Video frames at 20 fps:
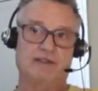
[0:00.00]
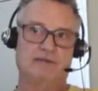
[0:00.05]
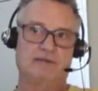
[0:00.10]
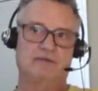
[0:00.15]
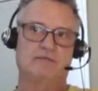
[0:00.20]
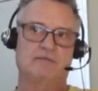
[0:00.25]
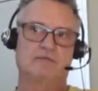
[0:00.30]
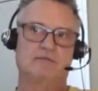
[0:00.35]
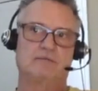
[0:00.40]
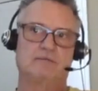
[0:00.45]

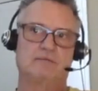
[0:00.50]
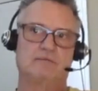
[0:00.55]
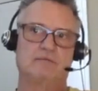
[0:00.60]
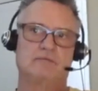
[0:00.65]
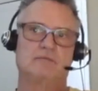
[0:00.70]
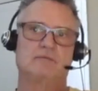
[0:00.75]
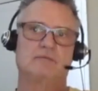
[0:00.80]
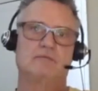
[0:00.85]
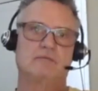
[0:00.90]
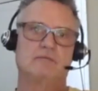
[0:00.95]
Sorry
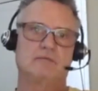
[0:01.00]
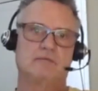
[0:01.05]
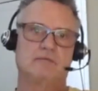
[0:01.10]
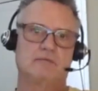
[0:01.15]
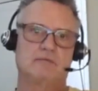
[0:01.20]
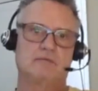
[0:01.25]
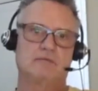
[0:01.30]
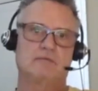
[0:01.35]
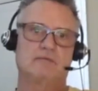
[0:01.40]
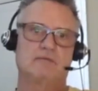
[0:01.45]
he ever
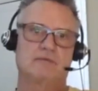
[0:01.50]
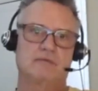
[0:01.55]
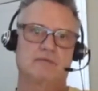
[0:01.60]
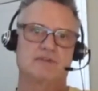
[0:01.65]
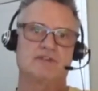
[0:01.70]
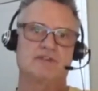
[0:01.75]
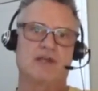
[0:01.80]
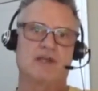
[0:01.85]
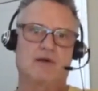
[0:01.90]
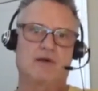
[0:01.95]
showed up at your
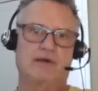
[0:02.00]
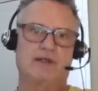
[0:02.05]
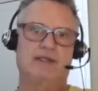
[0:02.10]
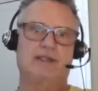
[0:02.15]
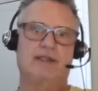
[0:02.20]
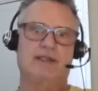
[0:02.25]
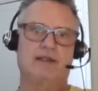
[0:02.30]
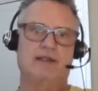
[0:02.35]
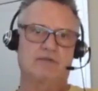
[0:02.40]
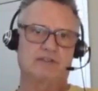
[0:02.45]
house
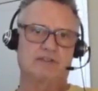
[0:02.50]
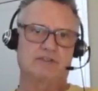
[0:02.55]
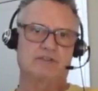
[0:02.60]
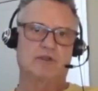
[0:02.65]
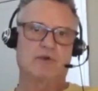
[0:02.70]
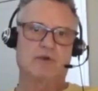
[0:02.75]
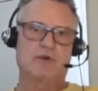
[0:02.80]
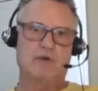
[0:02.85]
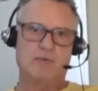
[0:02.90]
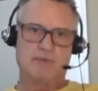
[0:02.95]
for
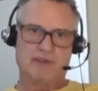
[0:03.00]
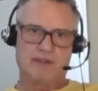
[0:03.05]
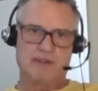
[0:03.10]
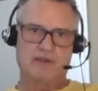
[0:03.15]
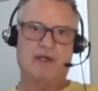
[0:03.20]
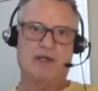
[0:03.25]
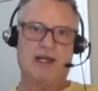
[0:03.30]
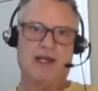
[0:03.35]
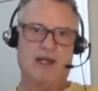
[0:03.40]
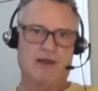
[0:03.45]

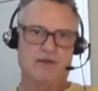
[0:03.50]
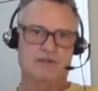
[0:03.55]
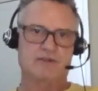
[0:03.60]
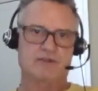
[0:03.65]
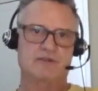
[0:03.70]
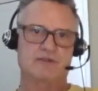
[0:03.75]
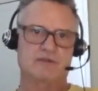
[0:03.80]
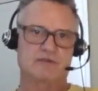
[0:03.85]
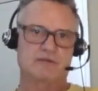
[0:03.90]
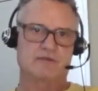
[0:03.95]
breakfast
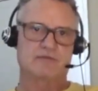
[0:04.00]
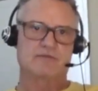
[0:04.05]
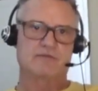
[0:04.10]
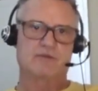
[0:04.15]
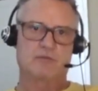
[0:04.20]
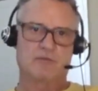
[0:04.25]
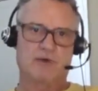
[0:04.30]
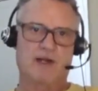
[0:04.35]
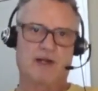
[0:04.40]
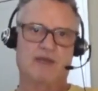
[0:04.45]
with
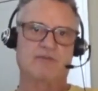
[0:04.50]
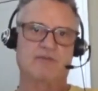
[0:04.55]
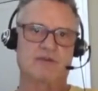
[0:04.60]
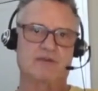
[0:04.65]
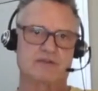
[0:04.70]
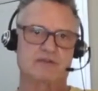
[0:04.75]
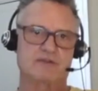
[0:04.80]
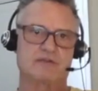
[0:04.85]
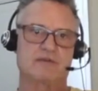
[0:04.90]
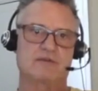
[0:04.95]
hell.
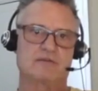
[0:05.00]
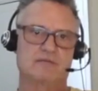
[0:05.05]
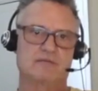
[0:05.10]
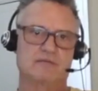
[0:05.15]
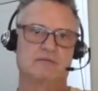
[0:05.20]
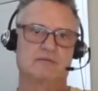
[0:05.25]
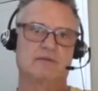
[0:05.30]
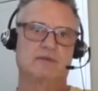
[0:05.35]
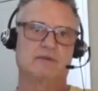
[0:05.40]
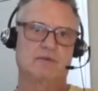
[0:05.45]

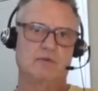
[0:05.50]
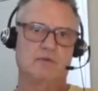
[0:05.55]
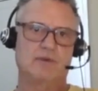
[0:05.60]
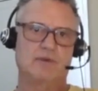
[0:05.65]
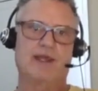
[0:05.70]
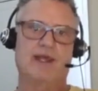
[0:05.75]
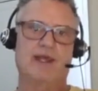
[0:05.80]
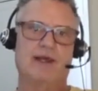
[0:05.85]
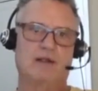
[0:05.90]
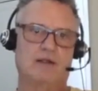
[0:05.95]
He's going
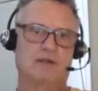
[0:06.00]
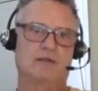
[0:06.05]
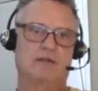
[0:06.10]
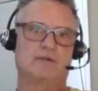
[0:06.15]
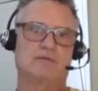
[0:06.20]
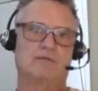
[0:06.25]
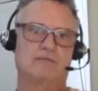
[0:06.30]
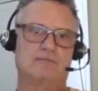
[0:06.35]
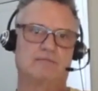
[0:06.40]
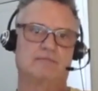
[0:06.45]
to regret
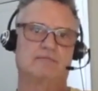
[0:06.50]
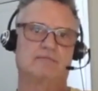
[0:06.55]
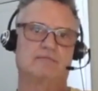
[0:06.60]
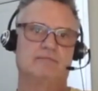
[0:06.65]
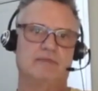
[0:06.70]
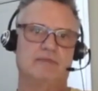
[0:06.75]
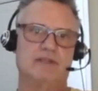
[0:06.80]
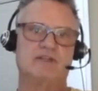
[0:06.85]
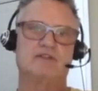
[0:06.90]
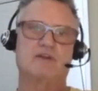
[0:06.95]
it.
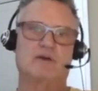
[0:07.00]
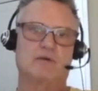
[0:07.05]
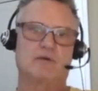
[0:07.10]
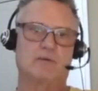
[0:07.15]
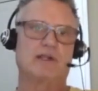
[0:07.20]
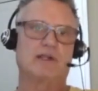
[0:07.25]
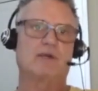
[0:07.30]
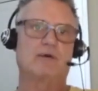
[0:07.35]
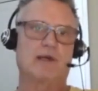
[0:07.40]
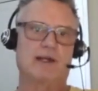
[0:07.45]

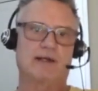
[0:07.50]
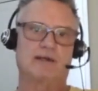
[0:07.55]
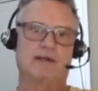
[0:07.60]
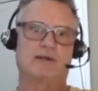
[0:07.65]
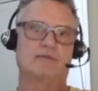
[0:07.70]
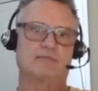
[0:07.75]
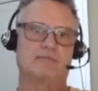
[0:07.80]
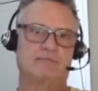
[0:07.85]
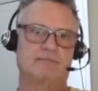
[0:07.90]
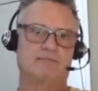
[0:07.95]
You
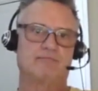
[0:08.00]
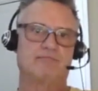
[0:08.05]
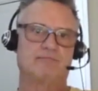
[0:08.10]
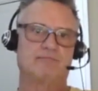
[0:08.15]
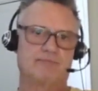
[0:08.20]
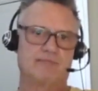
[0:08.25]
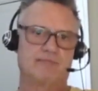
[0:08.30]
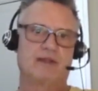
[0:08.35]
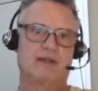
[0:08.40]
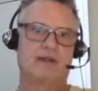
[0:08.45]
know what he's going to
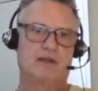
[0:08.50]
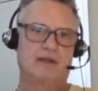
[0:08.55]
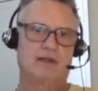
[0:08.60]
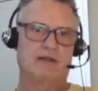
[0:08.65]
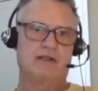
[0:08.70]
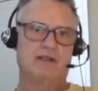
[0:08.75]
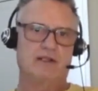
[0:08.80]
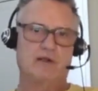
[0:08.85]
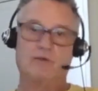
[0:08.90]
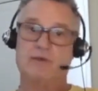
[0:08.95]
say when
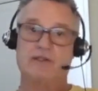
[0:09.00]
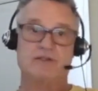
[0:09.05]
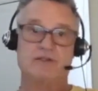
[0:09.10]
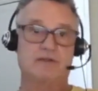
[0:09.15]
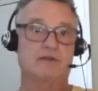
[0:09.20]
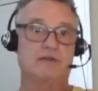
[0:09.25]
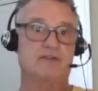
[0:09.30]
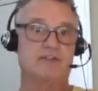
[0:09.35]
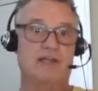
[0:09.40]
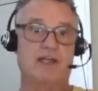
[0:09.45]
you're done?
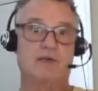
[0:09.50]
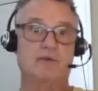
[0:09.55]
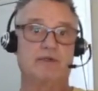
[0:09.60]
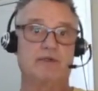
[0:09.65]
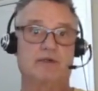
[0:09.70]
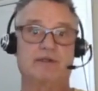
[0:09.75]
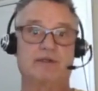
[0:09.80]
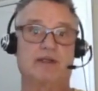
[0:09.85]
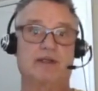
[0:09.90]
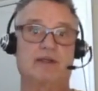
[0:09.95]

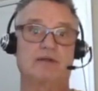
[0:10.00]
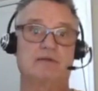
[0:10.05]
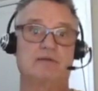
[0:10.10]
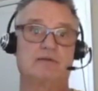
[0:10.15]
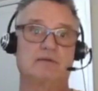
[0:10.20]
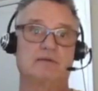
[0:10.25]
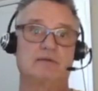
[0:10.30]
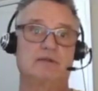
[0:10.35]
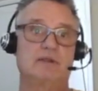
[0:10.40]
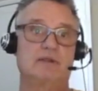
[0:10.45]

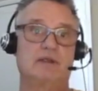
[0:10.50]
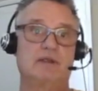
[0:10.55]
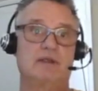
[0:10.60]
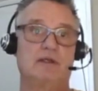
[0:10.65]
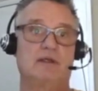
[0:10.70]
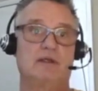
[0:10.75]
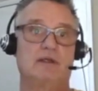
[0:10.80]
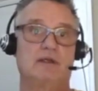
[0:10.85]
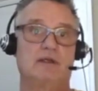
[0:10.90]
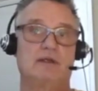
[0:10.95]
I should have
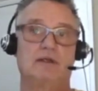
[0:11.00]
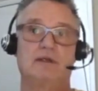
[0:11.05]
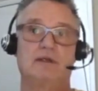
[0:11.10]
left